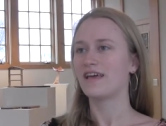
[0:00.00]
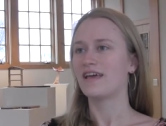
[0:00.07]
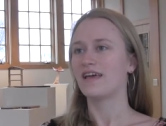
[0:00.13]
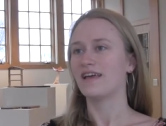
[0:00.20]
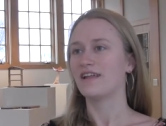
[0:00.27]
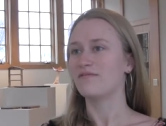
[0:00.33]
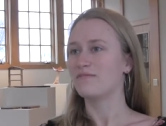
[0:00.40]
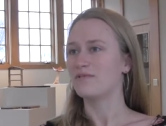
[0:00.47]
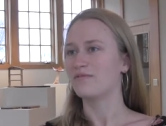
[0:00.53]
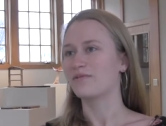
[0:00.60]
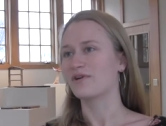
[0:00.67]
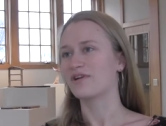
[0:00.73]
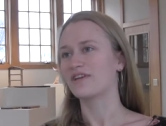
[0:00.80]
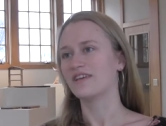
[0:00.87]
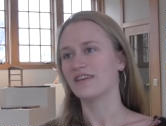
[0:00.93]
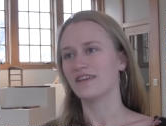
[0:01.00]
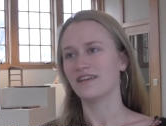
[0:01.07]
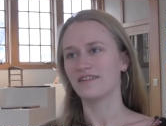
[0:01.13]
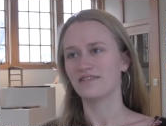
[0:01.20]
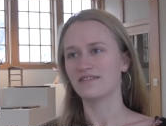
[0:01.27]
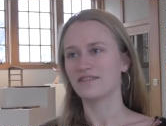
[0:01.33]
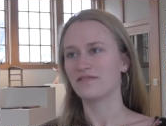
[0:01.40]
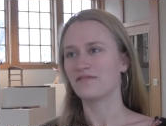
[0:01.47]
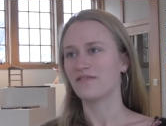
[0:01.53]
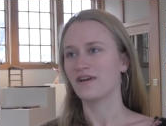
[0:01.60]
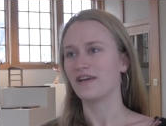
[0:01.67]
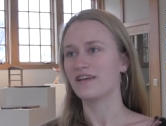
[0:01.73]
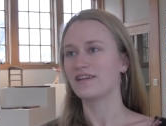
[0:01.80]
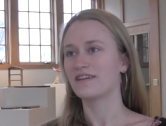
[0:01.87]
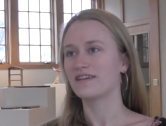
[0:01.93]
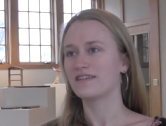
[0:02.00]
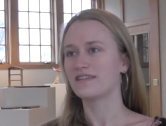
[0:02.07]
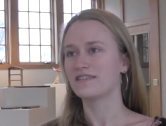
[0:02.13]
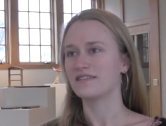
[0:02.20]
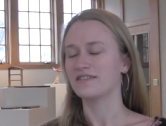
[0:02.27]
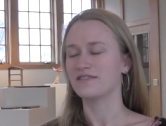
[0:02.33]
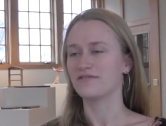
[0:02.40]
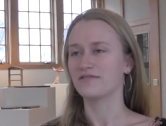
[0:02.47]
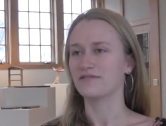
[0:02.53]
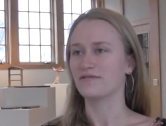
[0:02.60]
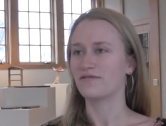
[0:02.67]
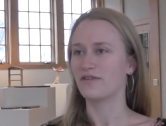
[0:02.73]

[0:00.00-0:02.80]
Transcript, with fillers: and I've been working here at the Feick since I was a